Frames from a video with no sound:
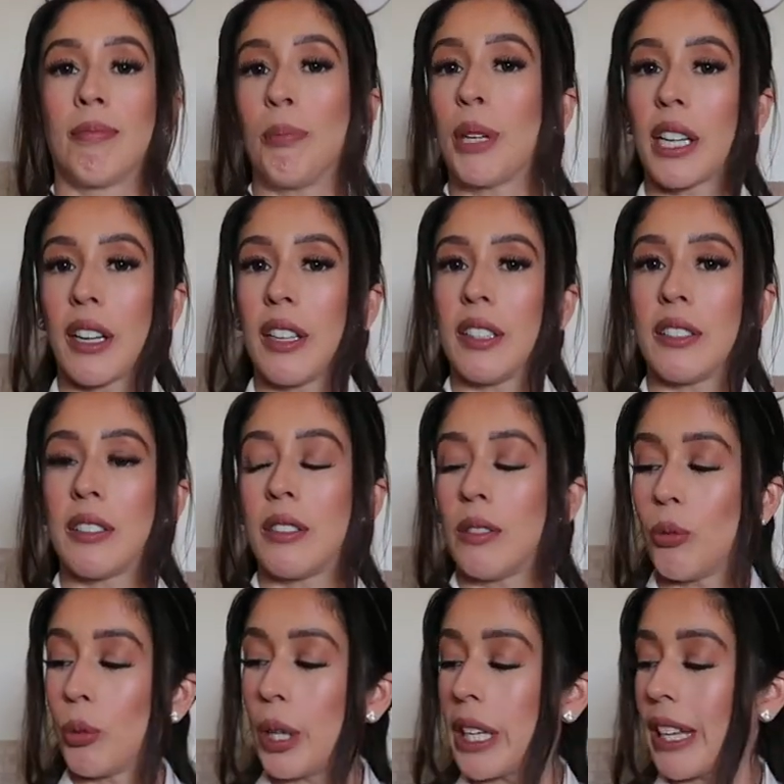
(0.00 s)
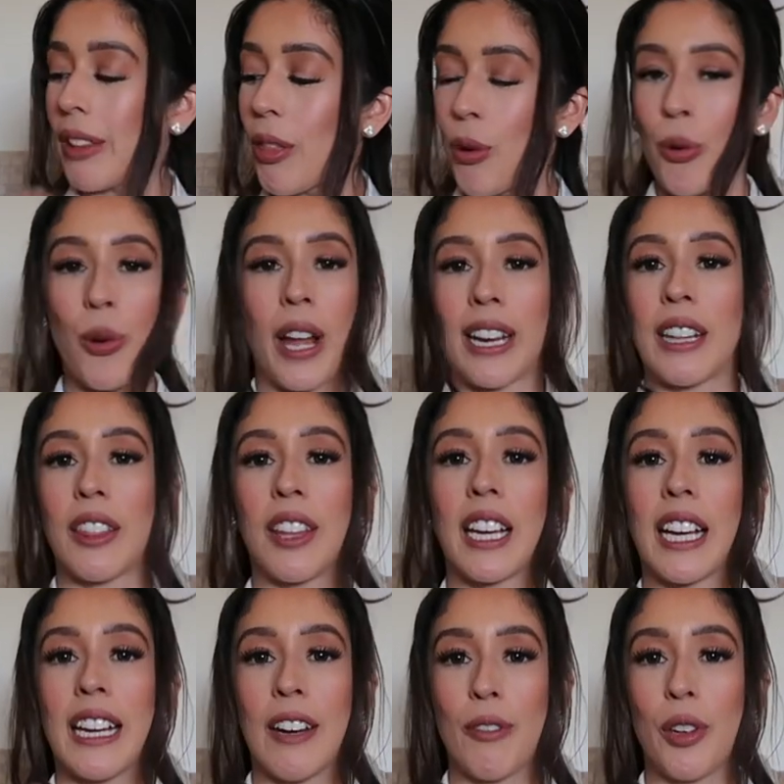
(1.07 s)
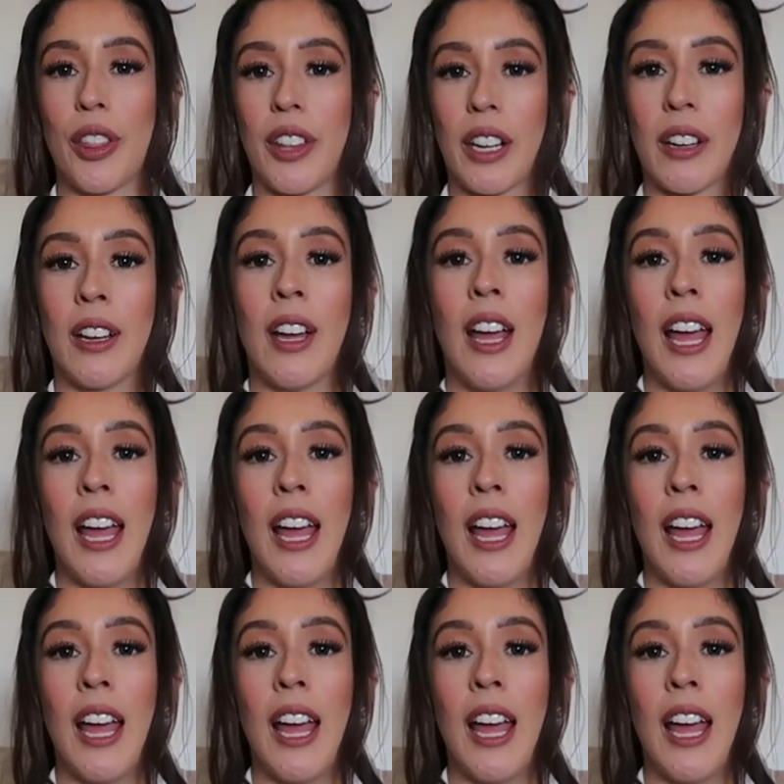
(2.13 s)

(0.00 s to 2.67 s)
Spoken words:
because we get through anything and everything.